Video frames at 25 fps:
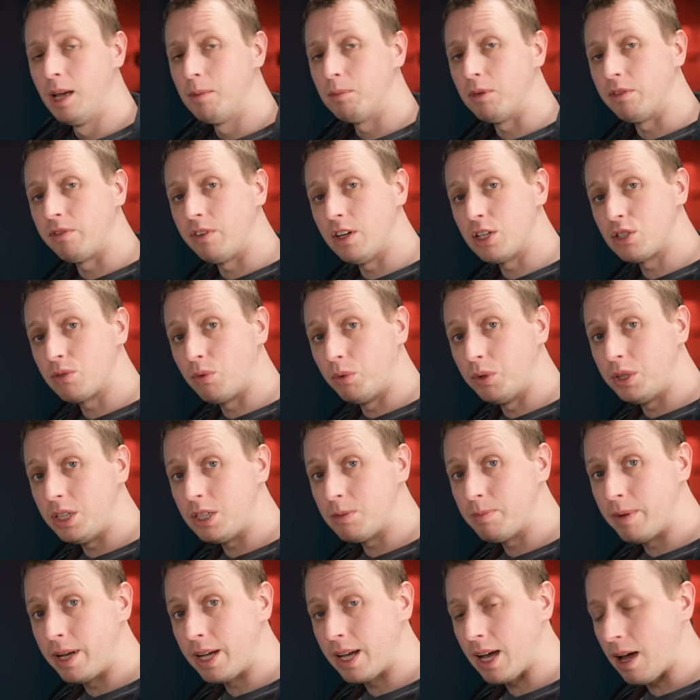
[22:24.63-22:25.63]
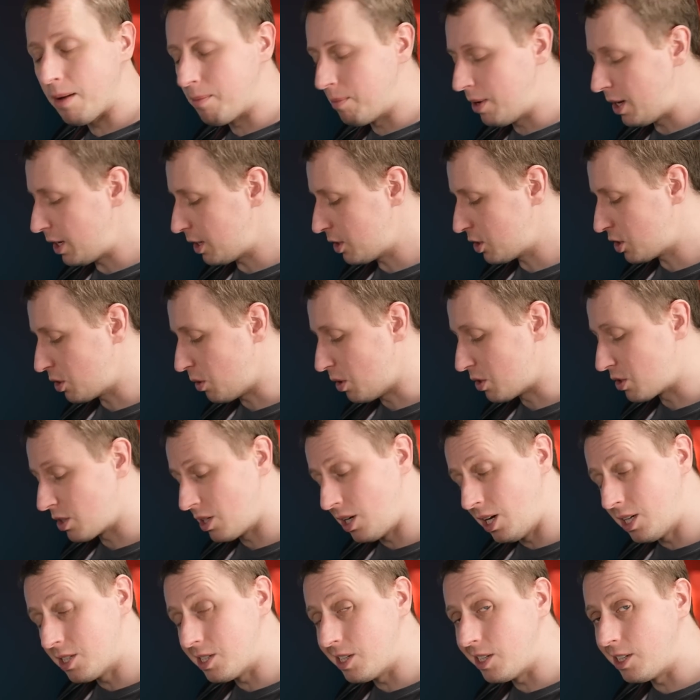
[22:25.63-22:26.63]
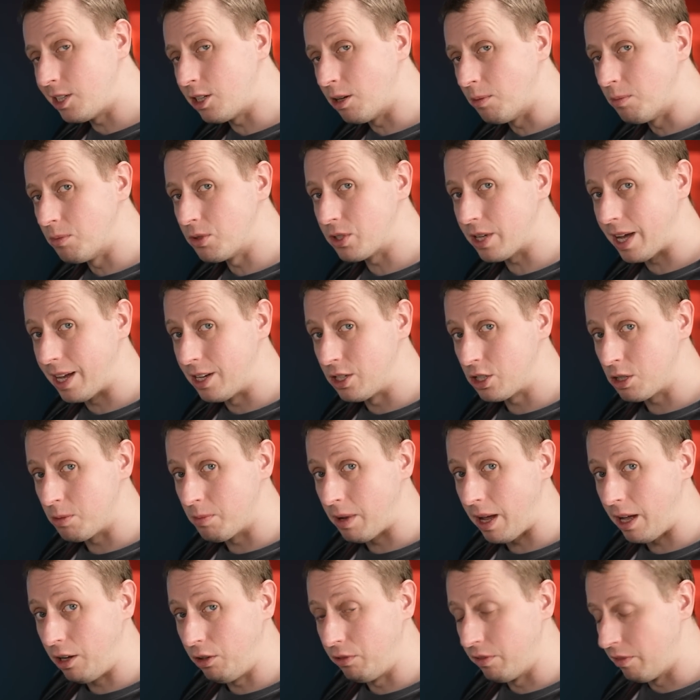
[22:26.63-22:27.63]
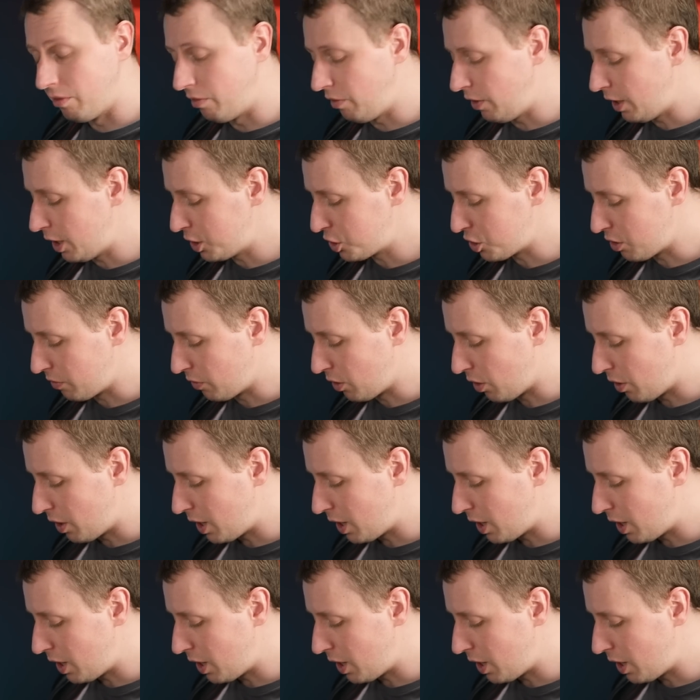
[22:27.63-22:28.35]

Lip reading: But first of all we need to make our mix, so it's glistening gums and some elven flesh that I've got